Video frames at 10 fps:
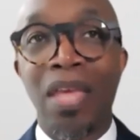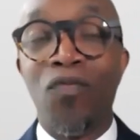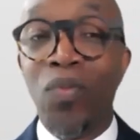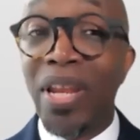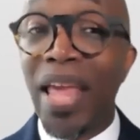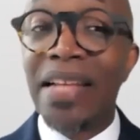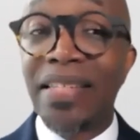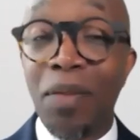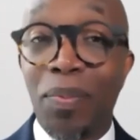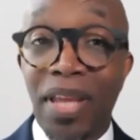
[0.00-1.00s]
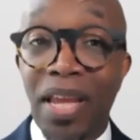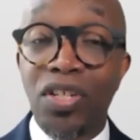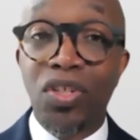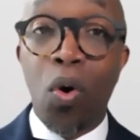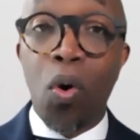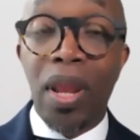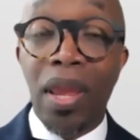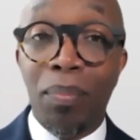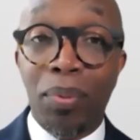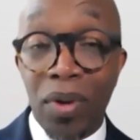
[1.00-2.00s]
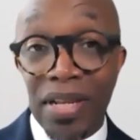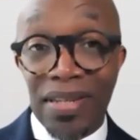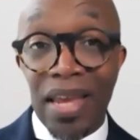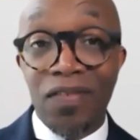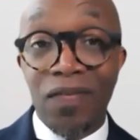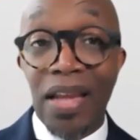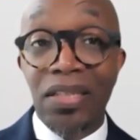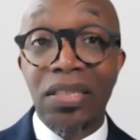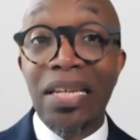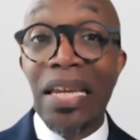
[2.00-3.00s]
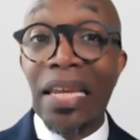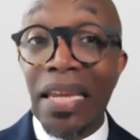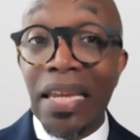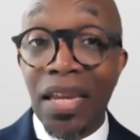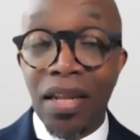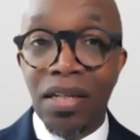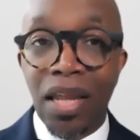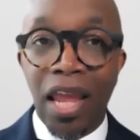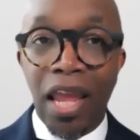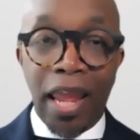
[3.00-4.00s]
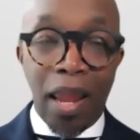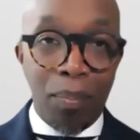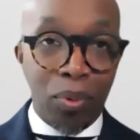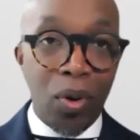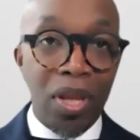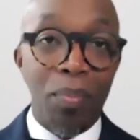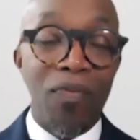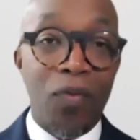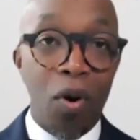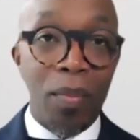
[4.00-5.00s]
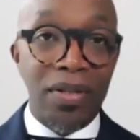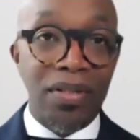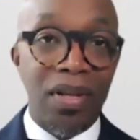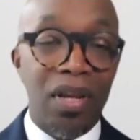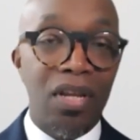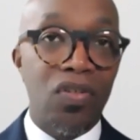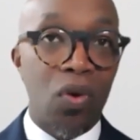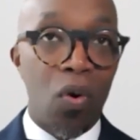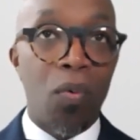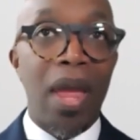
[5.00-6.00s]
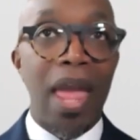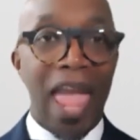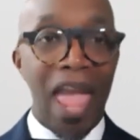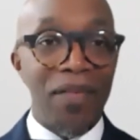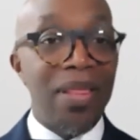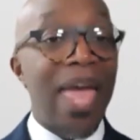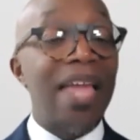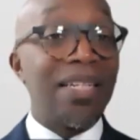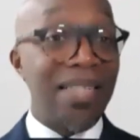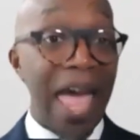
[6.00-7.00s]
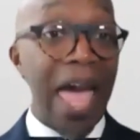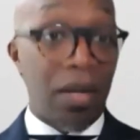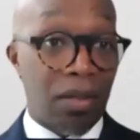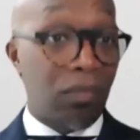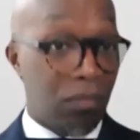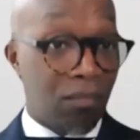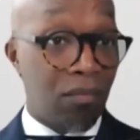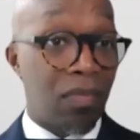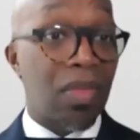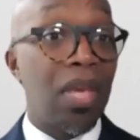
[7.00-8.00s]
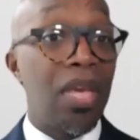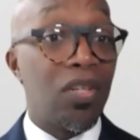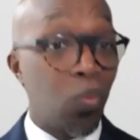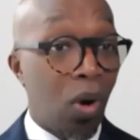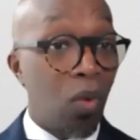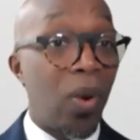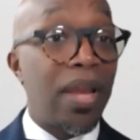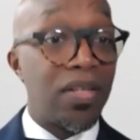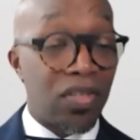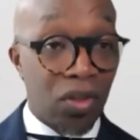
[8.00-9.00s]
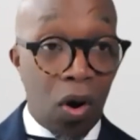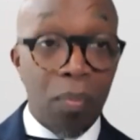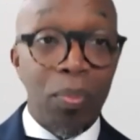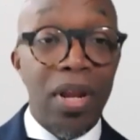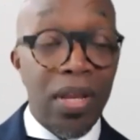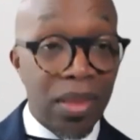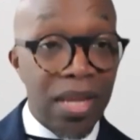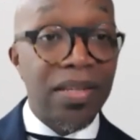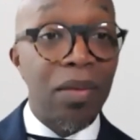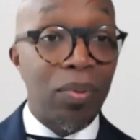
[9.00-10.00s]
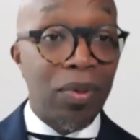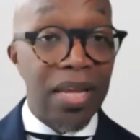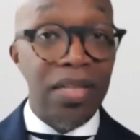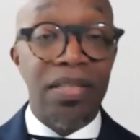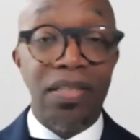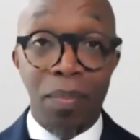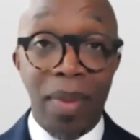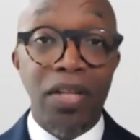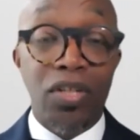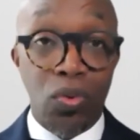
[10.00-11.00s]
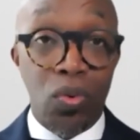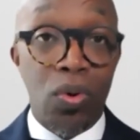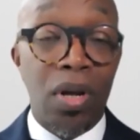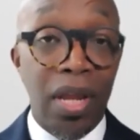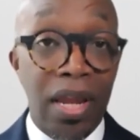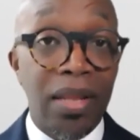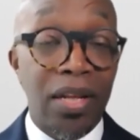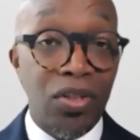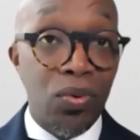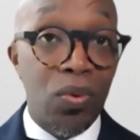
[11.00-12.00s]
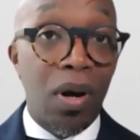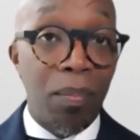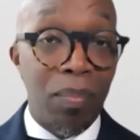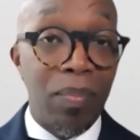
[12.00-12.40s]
really has implications on employee satisfaction and employee performance. So having that data is one way to start putting things in place to make sure that you are